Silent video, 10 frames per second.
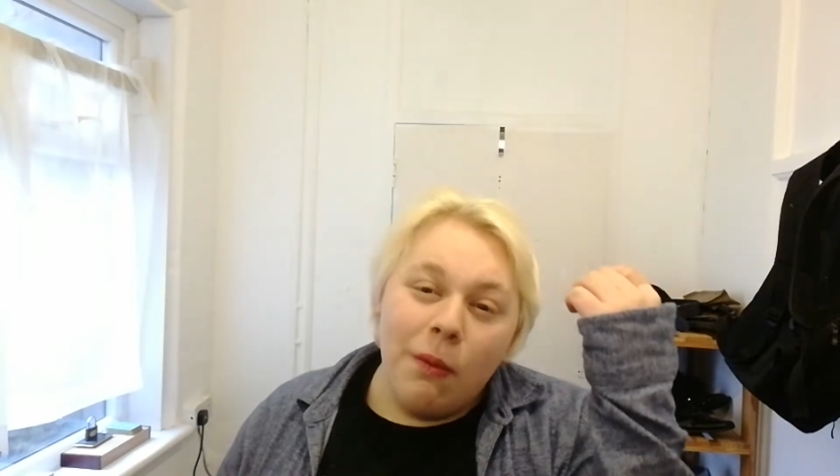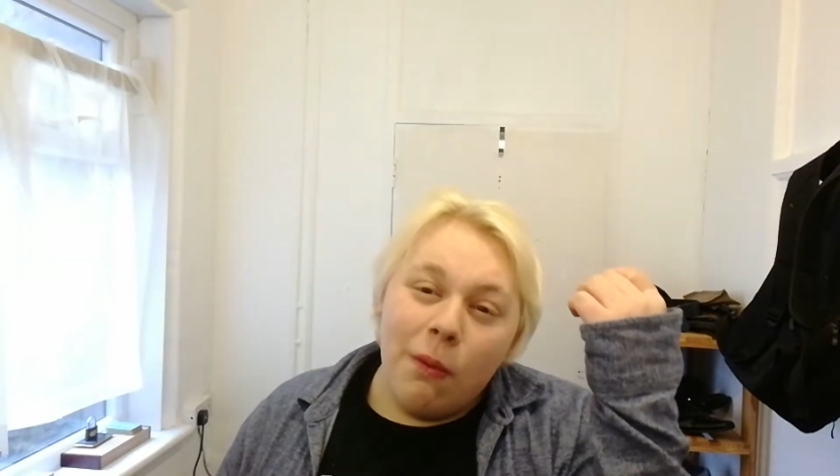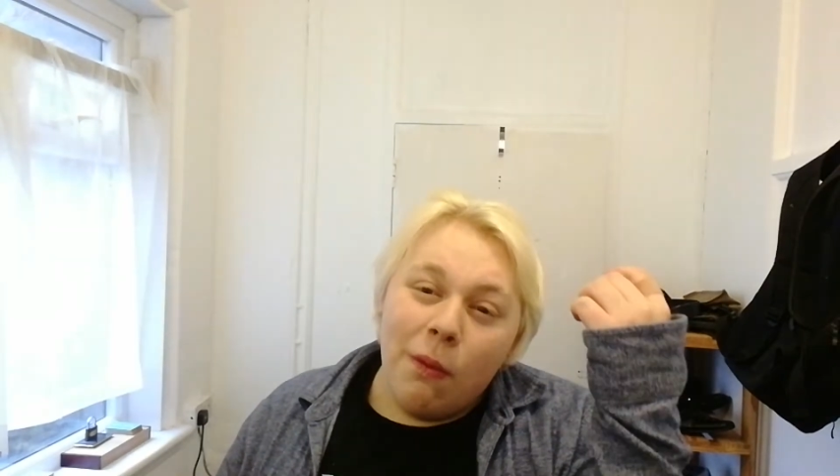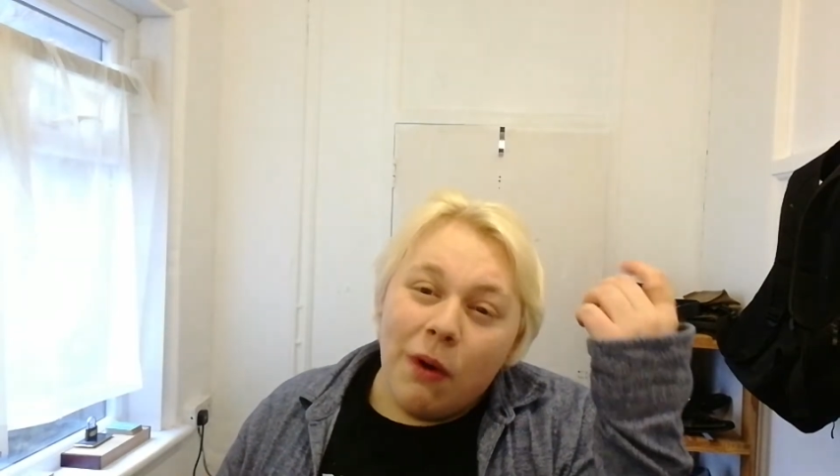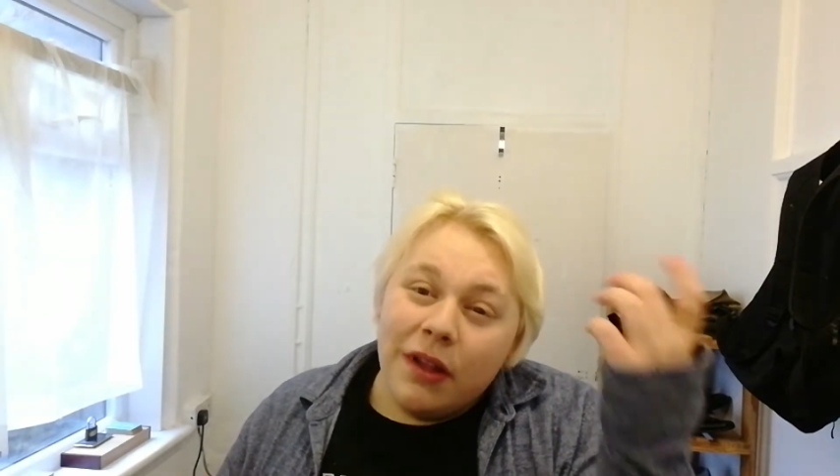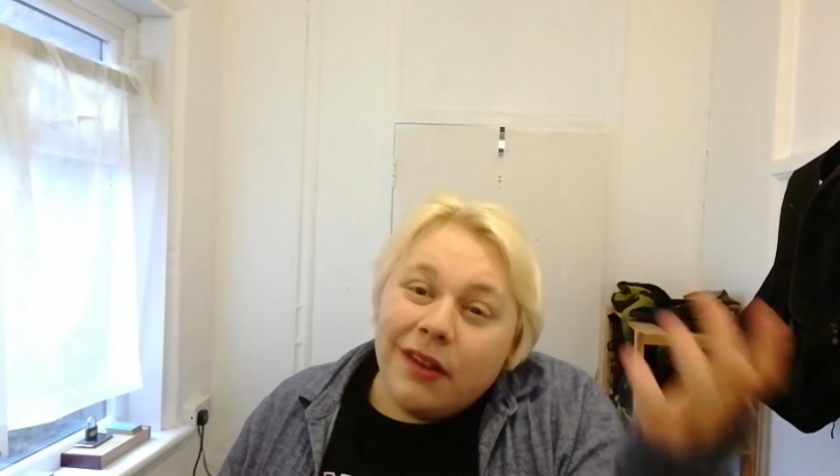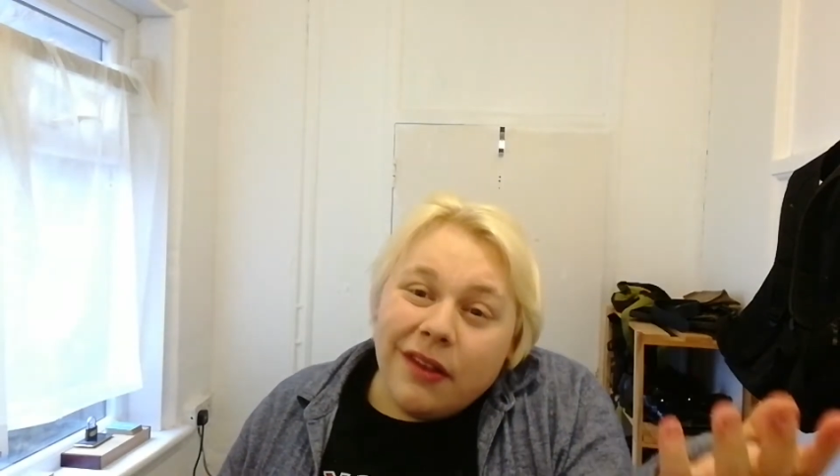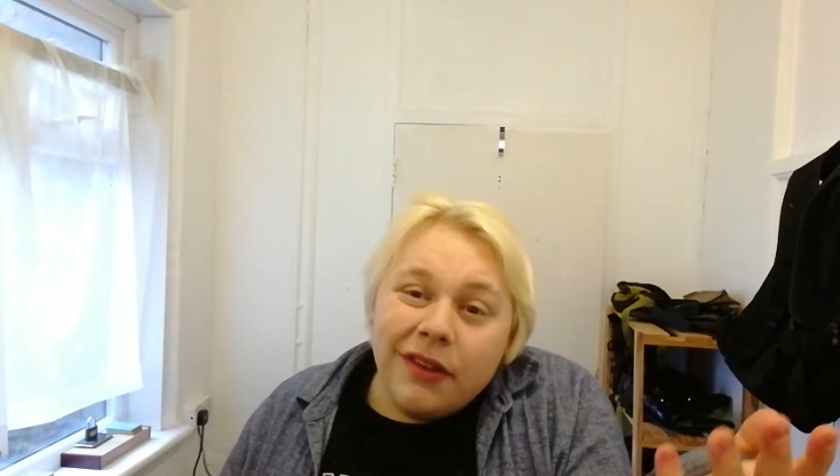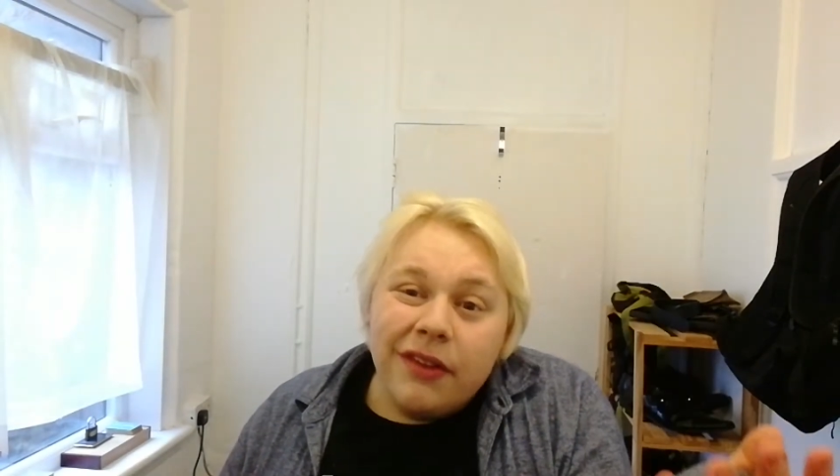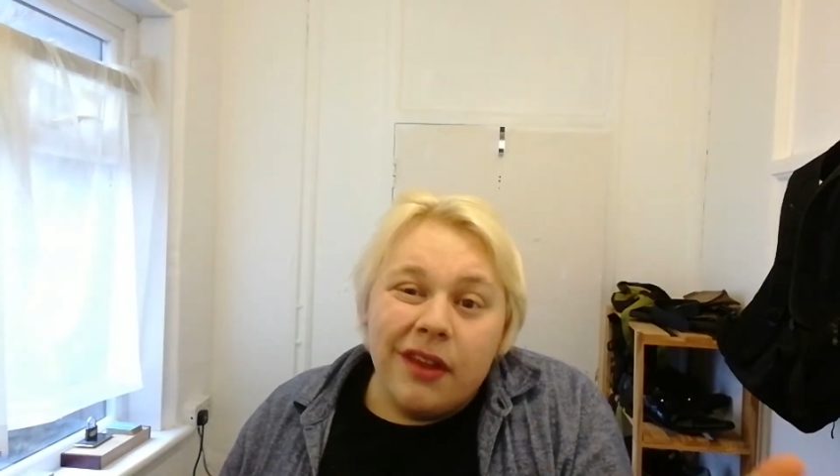
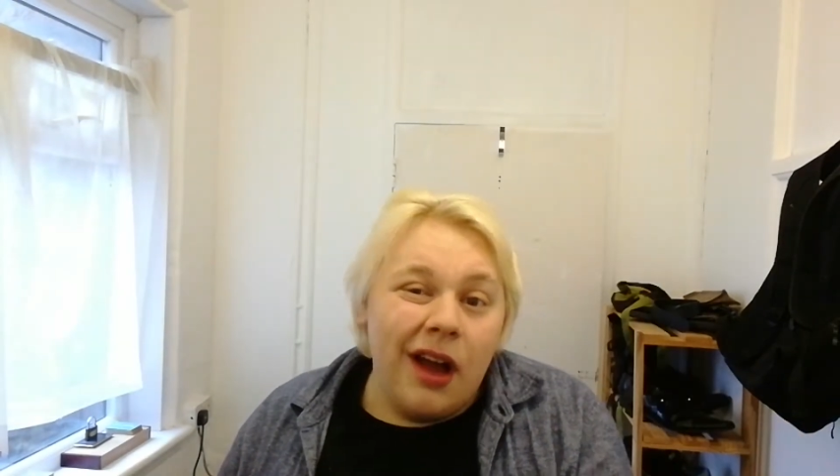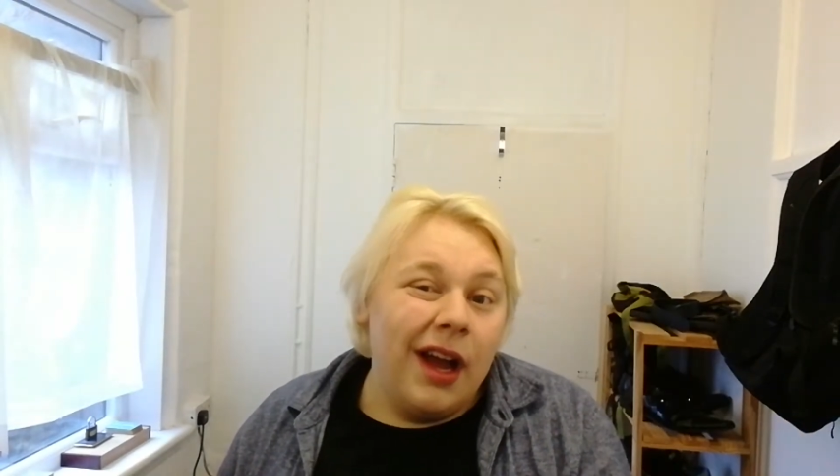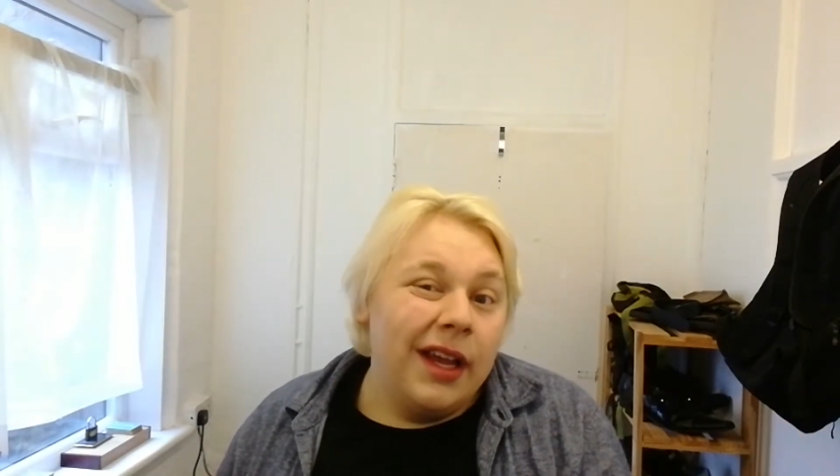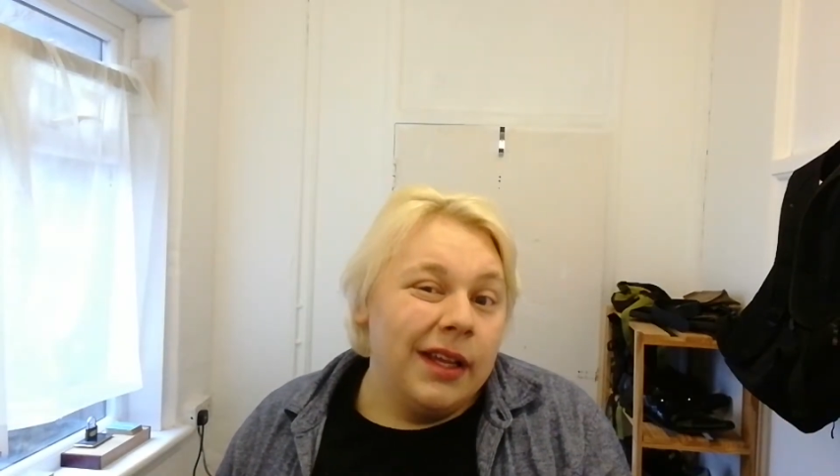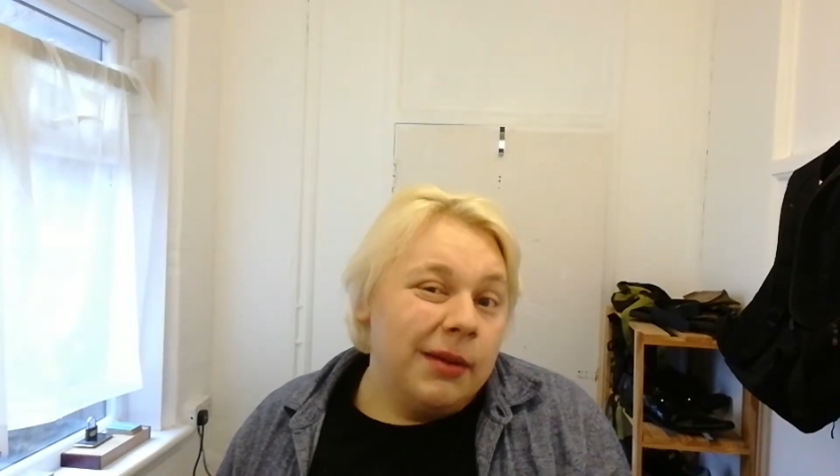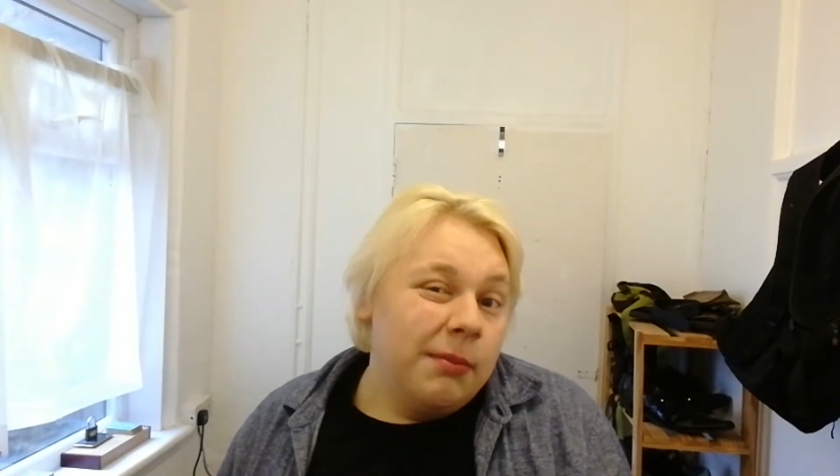once I